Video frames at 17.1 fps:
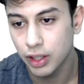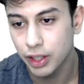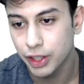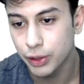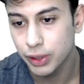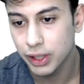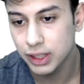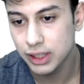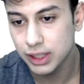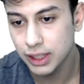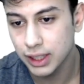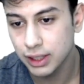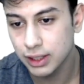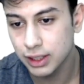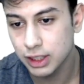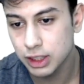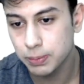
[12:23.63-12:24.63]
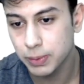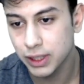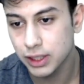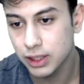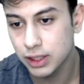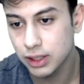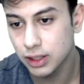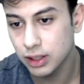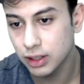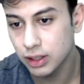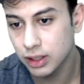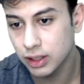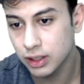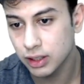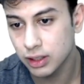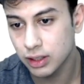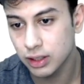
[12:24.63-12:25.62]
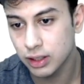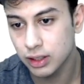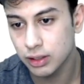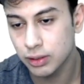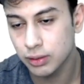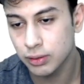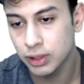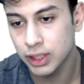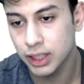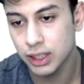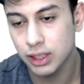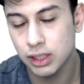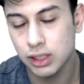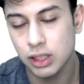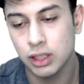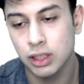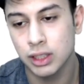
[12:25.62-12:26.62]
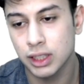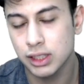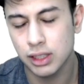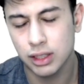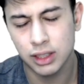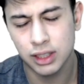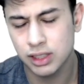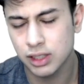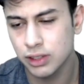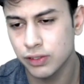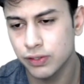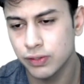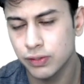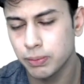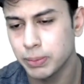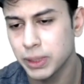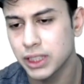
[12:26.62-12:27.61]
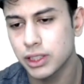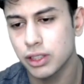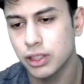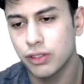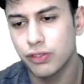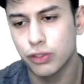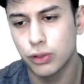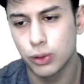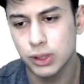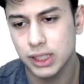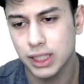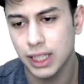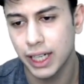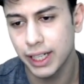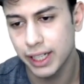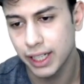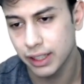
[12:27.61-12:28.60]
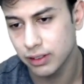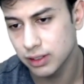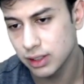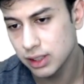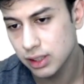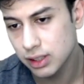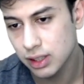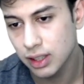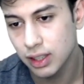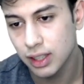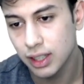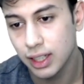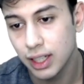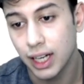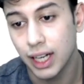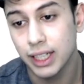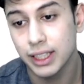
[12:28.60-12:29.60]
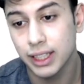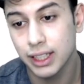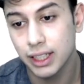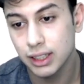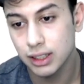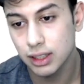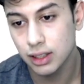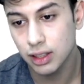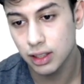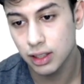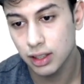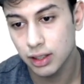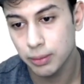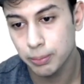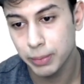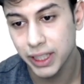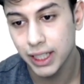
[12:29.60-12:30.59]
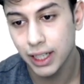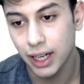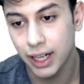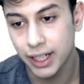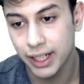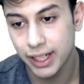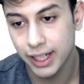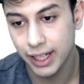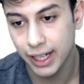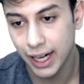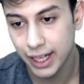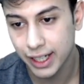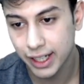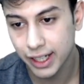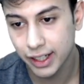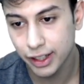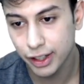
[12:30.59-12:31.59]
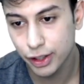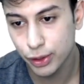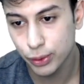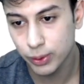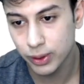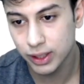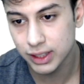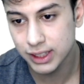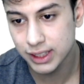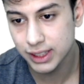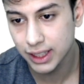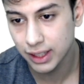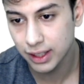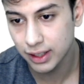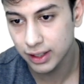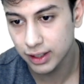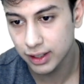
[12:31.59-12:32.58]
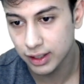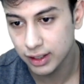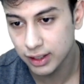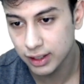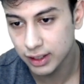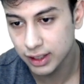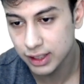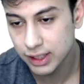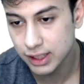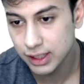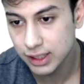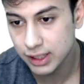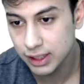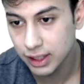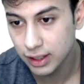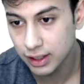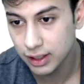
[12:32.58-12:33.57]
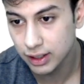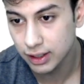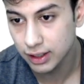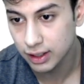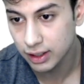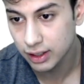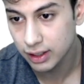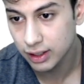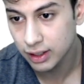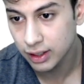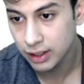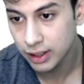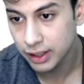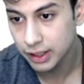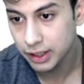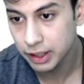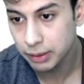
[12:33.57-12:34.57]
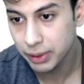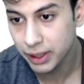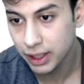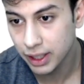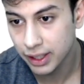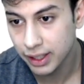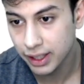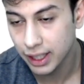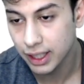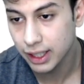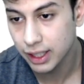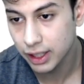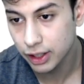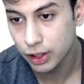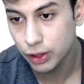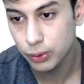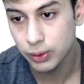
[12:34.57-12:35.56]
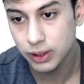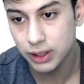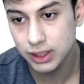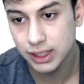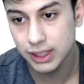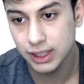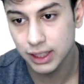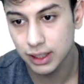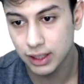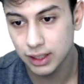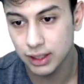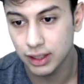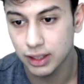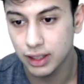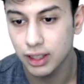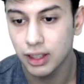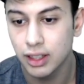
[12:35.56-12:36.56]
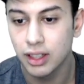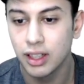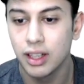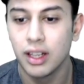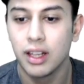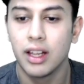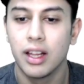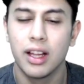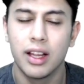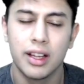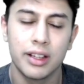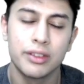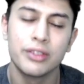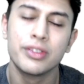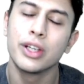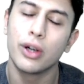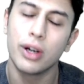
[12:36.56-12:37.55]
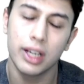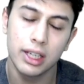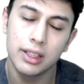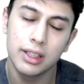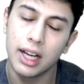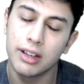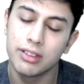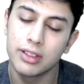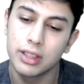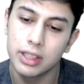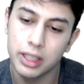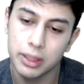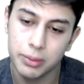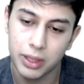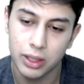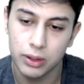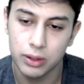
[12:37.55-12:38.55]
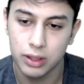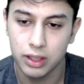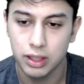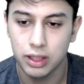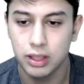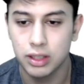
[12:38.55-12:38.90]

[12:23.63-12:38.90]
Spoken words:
You can see in this picture, this is a picture of 4 skydivers and they are being attracted towards the earth. This is the earth. They are being attracted towards the earth. We all have heard about